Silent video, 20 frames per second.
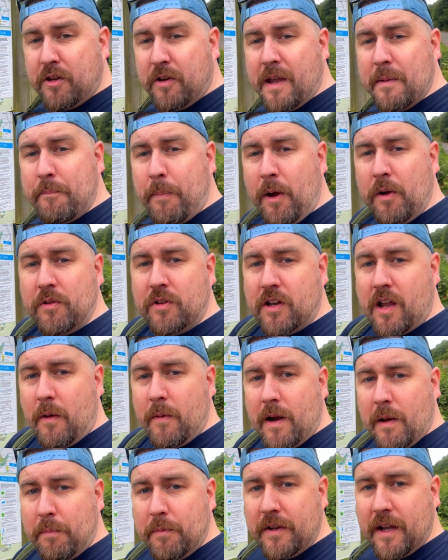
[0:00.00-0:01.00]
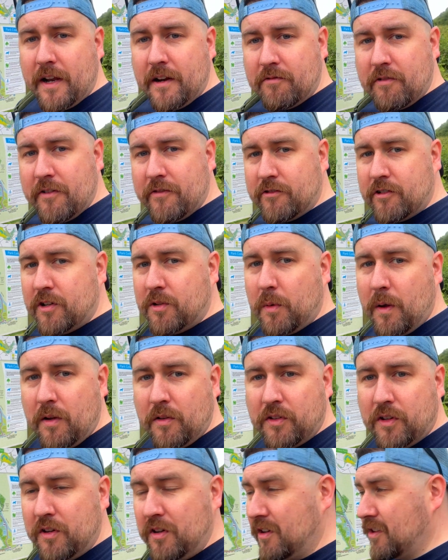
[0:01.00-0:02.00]
get boats going up and down the river as well,
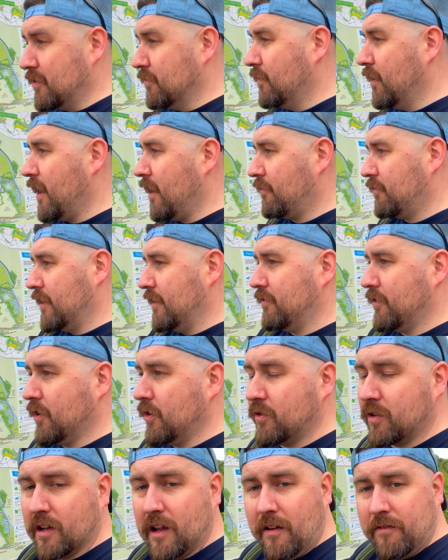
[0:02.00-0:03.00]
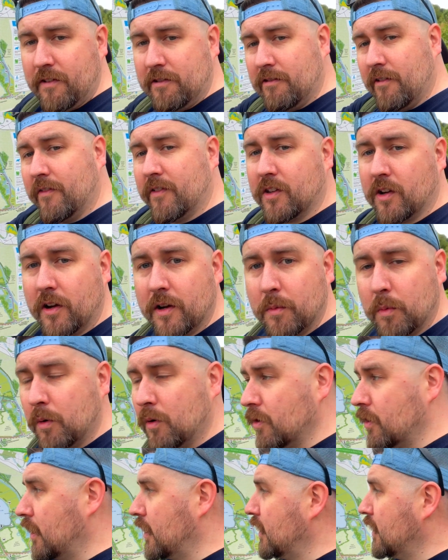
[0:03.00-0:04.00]
so there's some lovely views, a lovely riverside
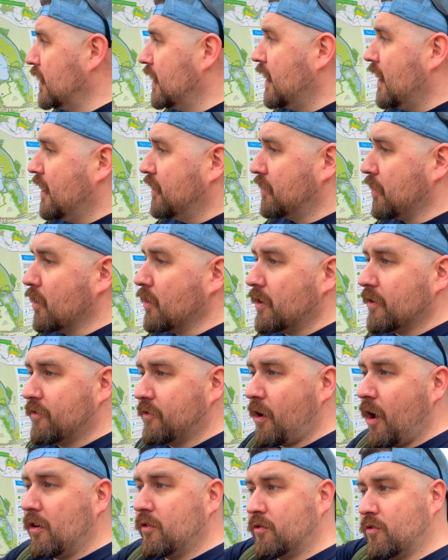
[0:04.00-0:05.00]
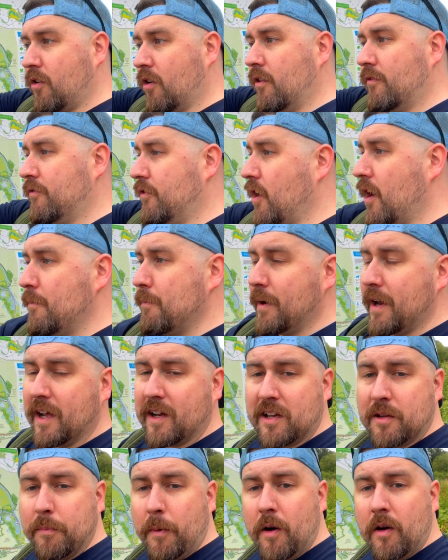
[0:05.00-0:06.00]
walk. So I'm going to go and try and find my
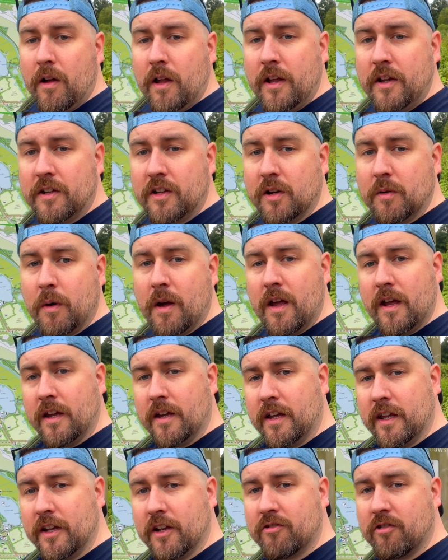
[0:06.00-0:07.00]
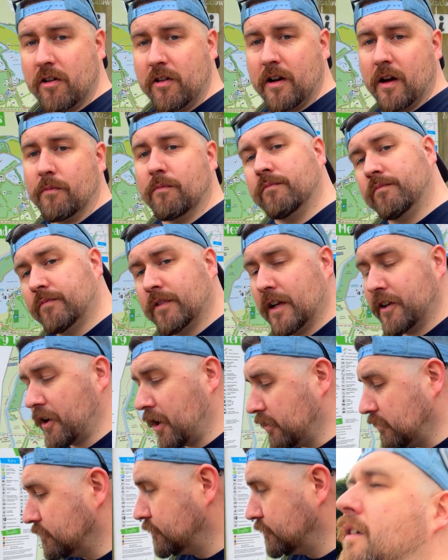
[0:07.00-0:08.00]
next spot to get the drone up. So let's go.
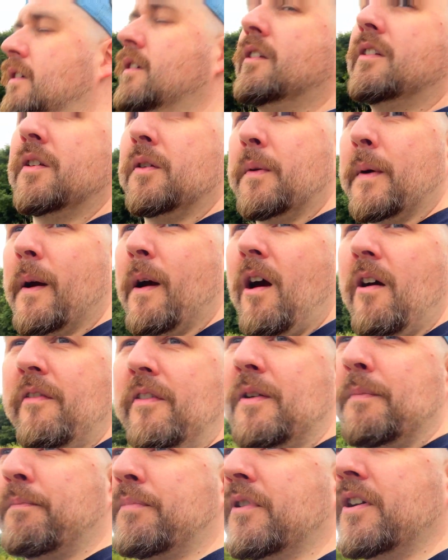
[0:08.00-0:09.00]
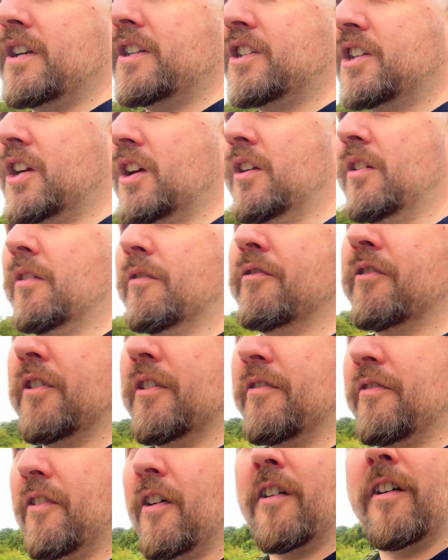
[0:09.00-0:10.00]
So do we go over the bridge or through
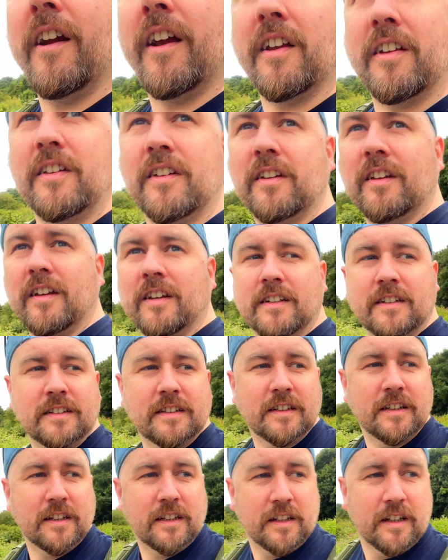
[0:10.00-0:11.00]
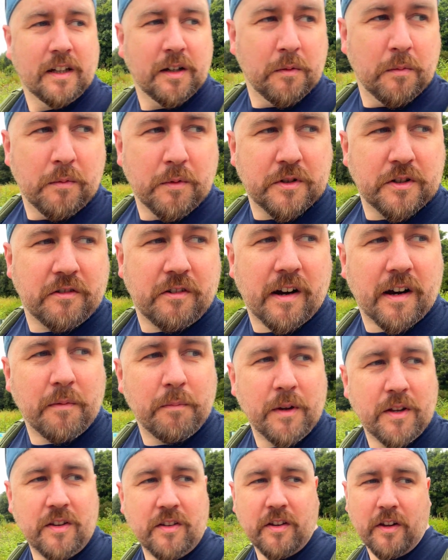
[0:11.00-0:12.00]
the forest? What do you reckon,
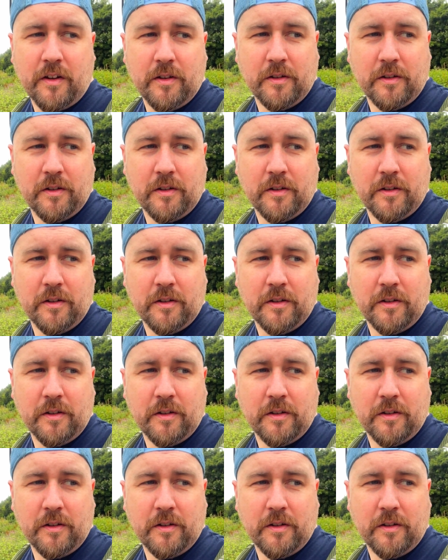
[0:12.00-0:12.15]
Mrs. A?